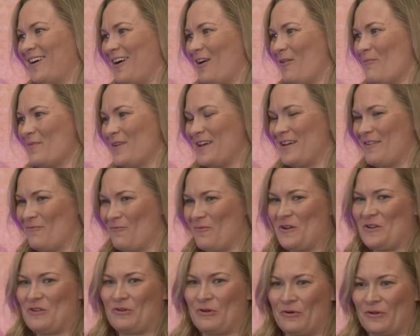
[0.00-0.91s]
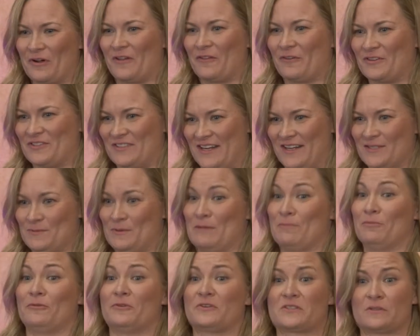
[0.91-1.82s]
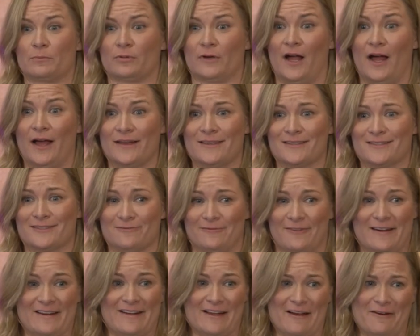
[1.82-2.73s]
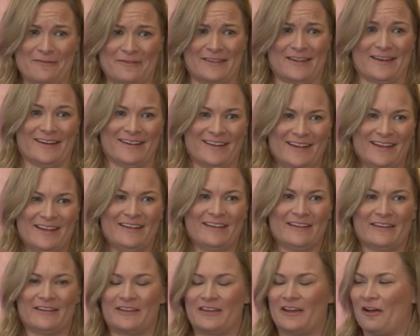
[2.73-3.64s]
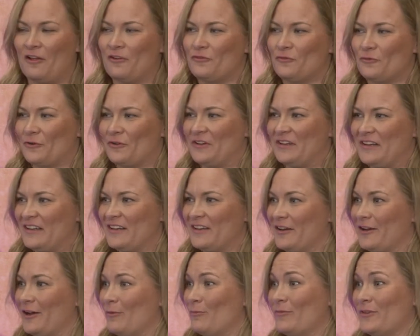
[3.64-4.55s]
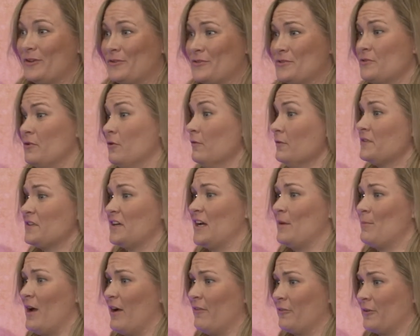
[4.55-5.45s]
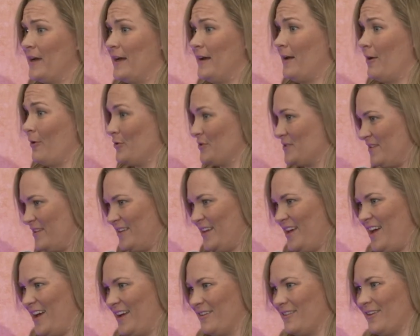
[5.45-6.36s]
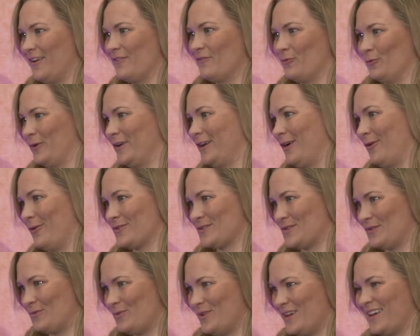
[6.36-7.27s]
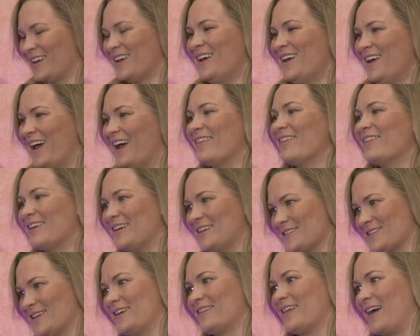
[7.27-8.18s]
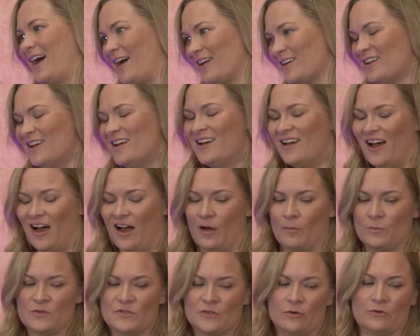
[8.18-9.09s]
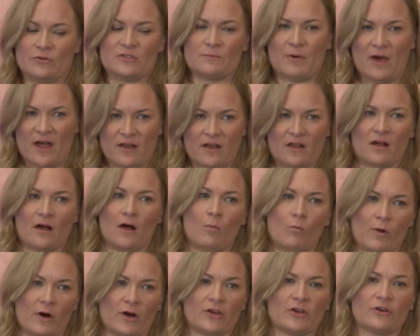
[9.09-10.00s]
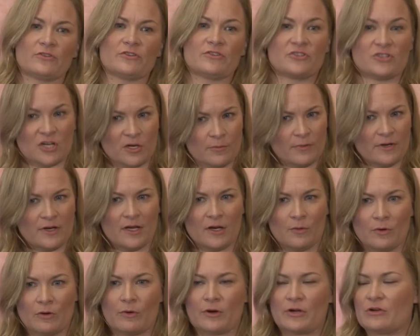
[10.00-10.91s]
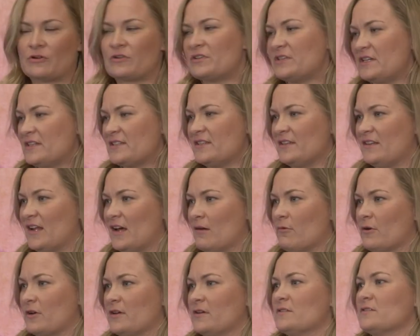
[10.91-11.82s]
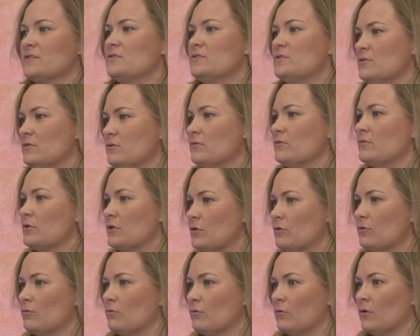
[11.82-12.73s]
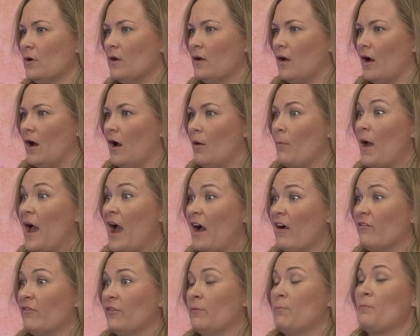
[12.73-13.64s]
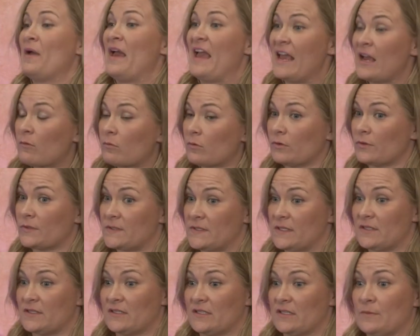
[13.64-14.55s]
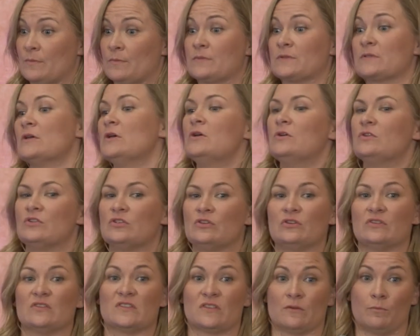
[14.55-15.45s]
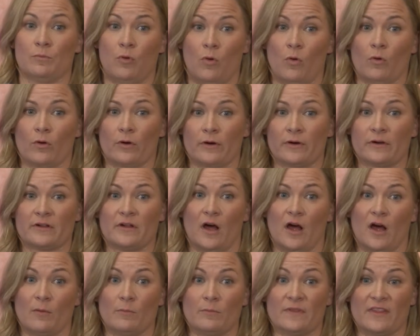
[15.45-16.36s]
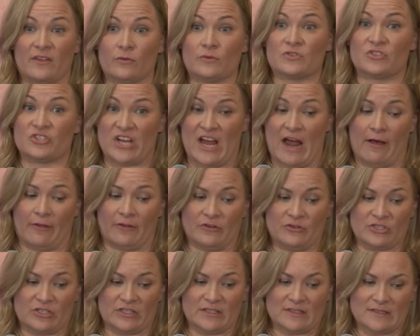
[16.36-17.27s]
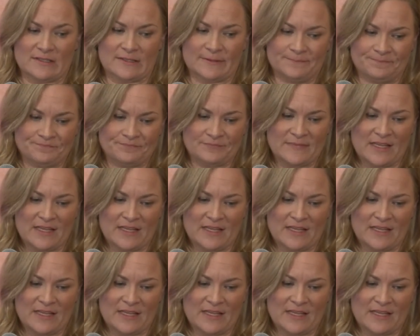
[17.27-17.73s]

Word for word: Um, and when you go to other states, people are surprised to find out that in California, um, there's overtime after eight hours in the day, not 40 hours in the week, and things like that. Um, so, depending on where you're determining where your DC network is, do you um, have the payroll systems to support those challenges?